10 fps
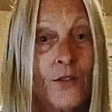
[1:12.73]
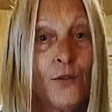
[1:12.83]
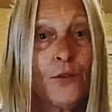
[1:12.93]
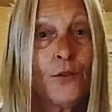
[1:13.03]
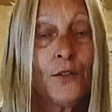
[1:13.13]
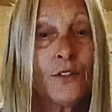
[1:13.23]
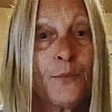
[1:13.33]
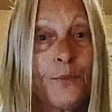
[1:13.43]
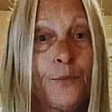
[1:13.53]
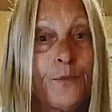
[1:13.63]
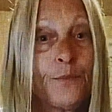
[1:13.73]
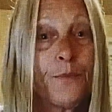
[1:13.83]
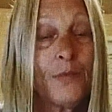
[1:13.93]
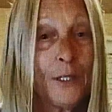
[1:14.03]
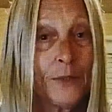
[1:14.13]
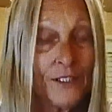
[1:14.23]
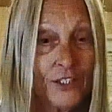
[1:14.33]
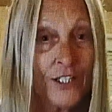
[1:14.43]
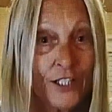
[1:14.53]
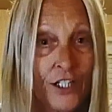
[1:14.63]
to be able
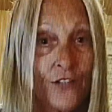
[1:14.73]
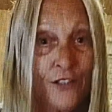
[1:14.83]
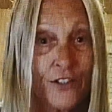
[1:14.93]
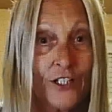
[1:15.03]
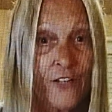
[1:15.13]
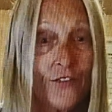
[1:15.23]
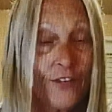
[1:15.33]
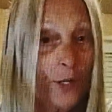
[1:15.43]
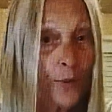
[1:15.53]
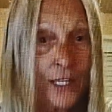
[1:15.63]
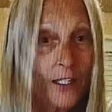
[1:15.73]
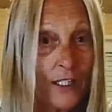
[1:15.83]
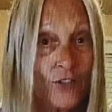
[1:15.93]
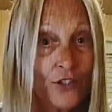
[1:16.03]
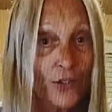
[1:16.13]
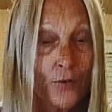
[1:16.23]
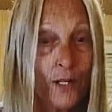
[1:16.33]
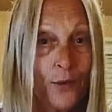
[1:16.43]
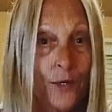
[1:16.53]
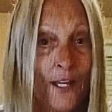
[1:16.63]
to take care of yourself if help can't get to you
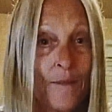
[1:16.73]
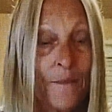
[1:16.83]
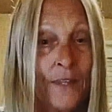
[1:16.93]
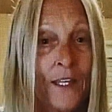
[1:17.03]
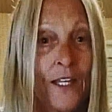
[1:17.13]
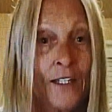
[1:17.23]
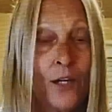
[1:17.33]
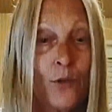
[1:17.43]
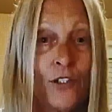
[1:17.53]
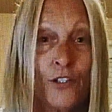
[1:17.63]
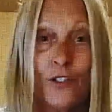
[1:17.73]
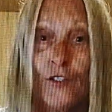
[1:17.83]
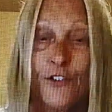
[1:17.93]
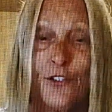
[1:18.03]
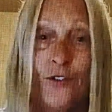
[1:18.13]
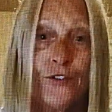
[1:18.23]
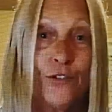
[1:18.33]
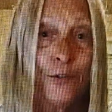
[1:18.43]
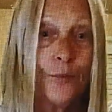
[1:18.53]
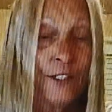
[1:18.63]
right away? And I would encourage you
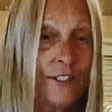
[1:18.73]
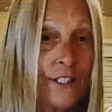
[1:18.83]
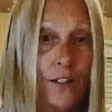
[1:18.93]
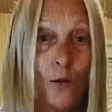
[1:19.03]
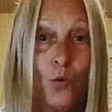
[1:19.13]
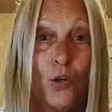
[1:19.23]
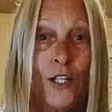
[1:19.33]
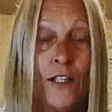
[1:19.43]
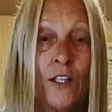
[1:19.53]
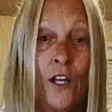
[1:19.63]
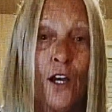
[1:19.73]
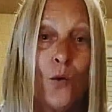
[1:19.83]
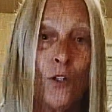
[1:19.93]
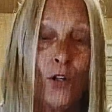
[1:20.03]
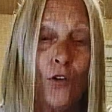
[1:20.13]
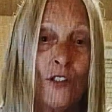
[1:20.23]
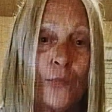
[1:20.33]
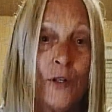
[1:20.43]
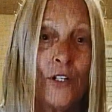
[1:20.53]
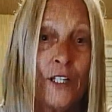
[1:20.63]
to please heed the warning when
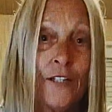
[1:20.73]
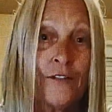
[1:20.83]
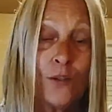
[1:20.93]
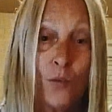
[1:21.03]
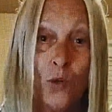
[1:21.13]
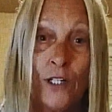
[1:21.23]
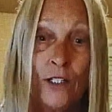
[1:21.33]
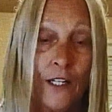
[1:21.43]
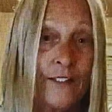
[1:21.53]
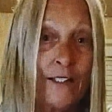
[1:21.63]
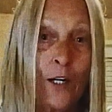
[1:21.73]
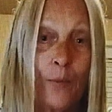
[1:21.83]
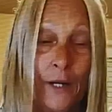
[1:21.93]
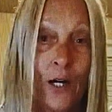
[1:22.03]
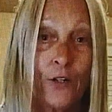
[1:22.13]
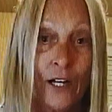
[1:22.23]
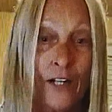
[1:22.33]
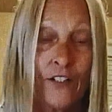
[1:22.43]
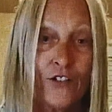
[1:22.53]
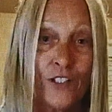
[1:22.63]
Holy Spirit gives the warning lights out,
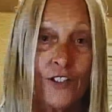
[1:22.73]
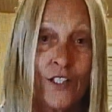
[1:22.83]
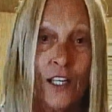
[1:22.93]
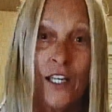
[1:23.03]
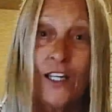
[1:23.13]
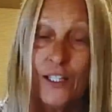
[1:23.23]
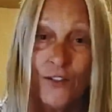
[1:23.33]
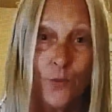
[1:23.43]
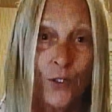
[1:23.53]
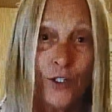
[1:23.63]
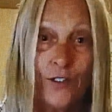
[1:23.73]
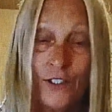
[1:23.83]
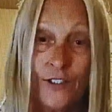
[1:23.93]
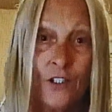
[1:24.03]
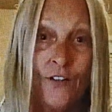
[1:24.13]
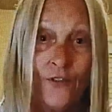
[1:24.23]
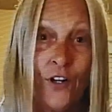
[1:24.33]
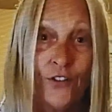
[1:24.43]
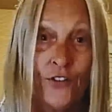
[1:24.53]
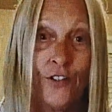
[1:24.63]
power outages. His word does
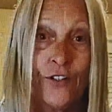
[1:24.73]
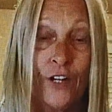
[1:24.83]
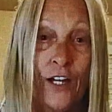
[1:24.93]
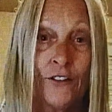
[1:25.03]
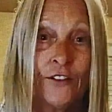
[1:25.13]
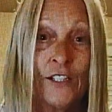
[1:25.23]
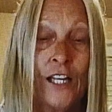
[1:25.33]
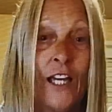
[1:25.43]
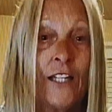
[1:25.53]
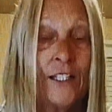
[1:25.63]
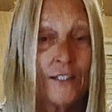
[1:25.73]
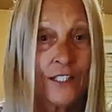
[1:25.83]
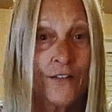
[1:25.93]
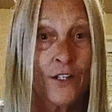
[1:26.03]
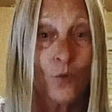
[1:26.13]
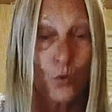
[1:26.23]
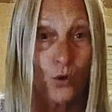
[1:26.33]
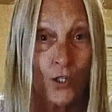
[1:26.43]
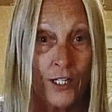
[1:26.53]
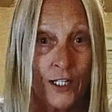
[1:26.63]
not fall to the ground, and He's giving
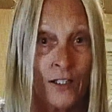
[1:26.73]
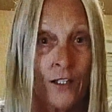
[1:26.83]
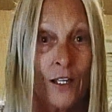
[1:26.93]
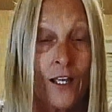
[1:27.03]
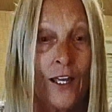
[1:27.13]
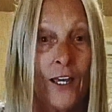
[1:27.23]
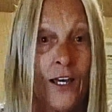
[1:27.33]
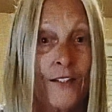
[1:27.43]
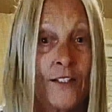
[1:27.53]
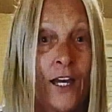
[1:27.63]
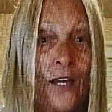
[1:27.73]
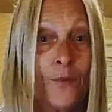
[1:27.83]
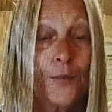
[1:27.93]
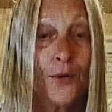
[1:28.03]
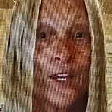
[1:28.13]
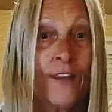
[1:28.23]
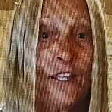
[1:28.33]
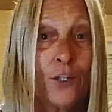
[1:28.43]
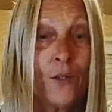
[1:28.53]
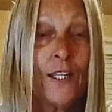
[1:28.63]
warning. And I
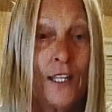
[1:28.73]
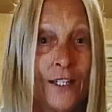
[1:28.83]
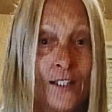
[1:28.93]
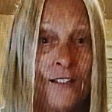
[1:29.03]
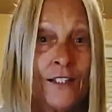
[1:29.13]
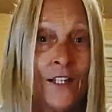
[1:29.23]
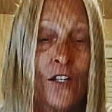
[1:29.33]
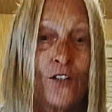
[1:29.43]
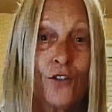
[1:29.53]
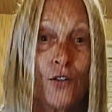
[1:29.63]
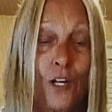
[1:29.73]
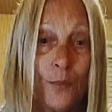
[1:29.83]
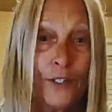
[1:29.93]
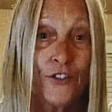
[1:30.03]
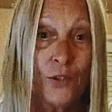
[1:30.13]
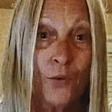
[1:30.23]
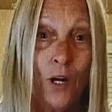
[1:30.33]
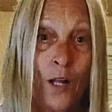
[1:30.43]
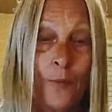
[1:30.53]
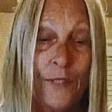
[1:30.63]
pray that you would heed it. So God bless
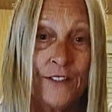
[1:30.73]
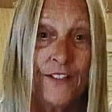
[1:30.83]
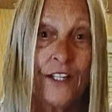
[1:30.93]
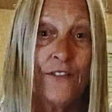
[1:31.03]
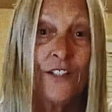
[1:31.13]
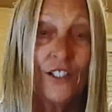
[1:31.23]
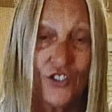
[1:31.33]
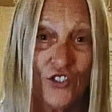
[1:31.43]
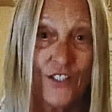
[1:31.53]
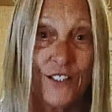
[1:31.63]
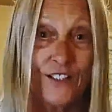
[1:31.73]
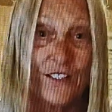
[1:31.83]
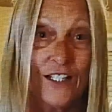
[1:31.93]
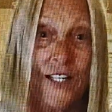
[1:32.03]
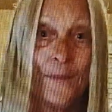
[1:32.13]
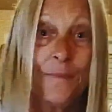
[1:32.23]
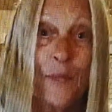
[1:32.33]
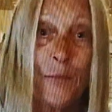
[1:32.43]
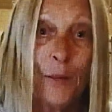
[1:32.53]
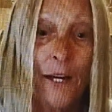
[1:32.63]
you all. Be safe. In Jesus' name,
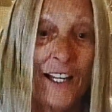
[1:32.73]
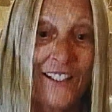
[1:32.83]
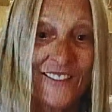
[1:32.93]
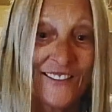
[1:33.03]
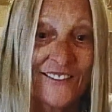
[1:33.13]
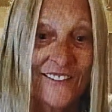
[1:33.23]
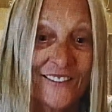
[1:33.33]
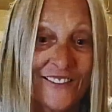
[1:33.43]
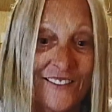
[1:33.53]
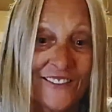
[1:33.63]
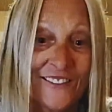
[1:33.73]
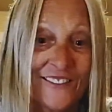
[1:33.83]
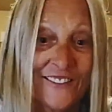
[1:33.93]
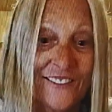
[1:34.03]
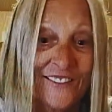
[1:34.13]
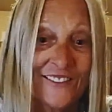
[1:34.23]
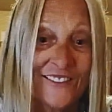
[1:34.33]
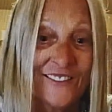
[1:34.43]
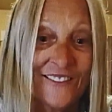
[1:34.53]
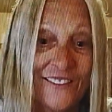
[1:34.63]
bye-bye.
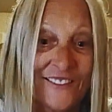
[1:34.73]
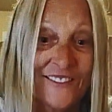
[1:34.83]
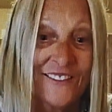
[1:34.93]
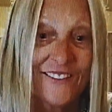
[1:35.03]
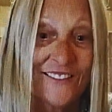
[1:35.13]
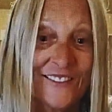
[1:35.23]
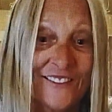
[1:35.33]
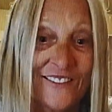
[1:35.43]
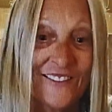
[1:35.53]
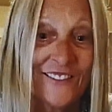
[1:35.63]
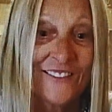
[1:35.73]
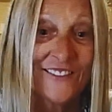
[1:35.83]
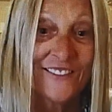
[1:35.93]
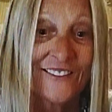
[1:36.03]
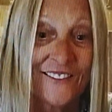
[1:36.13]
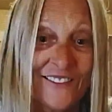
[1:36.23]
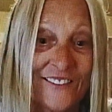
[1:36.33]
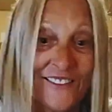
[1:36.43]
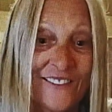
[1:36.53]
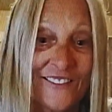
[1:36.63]
That was the warning. And then
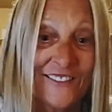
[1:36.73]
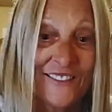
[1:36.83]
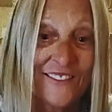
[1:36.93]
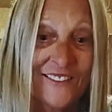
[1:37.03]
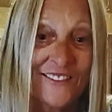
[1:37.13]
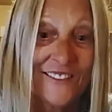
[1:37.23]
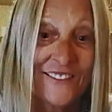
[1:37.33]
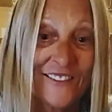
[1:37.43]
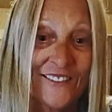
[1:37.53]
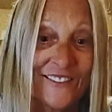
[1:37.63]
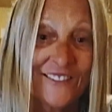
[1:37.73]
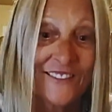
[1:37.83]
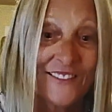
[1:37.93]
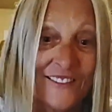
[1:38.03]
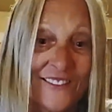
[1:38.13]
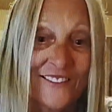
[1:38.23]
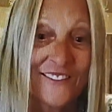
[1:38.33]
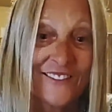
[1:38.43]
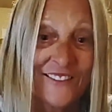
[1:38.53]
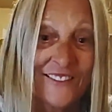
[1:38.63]
um,
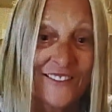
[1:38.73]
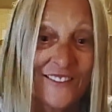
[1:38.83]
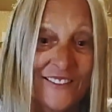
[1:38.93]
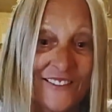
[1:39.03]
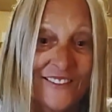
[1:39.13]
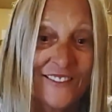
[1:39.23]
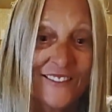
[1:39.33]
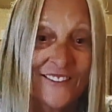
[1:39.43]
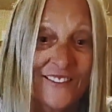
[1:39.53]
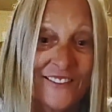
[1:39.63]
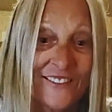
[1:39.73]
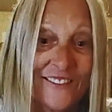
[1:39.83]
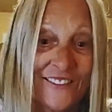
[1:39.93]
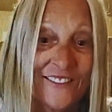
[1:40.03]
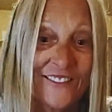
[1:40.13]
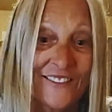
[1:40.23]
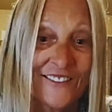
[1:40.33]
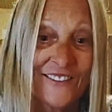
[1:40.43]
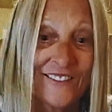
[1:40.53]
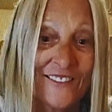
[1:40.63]
from
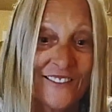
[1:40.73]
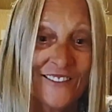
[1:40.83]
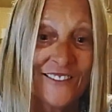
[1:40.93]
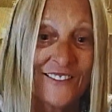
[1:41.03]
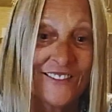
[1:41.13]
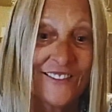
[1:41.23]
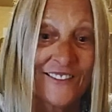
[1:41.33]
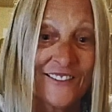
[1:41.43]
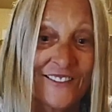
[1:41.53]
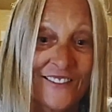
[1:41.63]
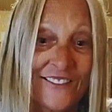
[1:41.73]
4.15